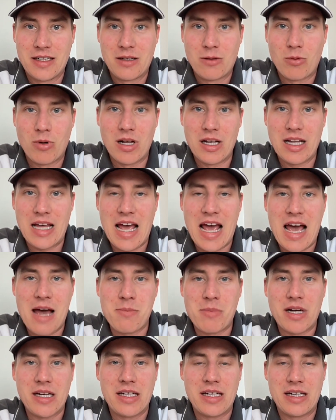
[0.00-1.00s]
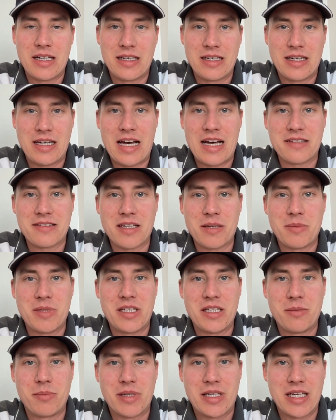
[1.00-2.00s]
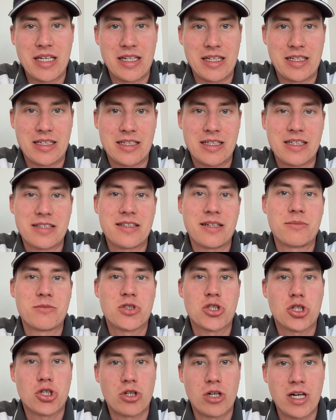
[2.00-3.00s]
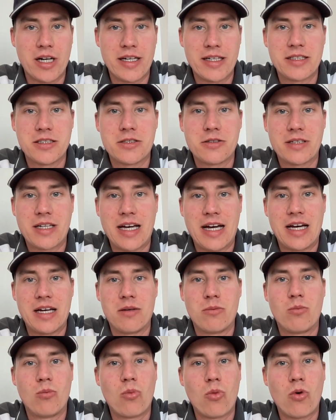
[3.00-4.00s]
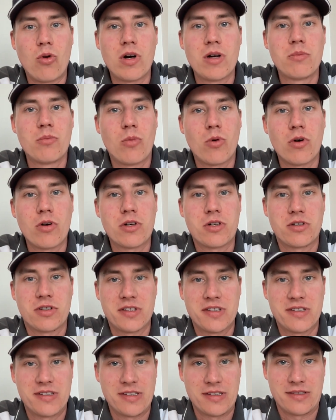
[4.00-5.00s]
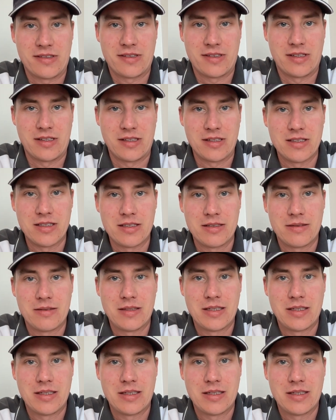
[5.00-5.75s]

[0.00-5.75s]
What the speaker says: well, as I'm in the beginning and as I'm trying to get more and more consistent,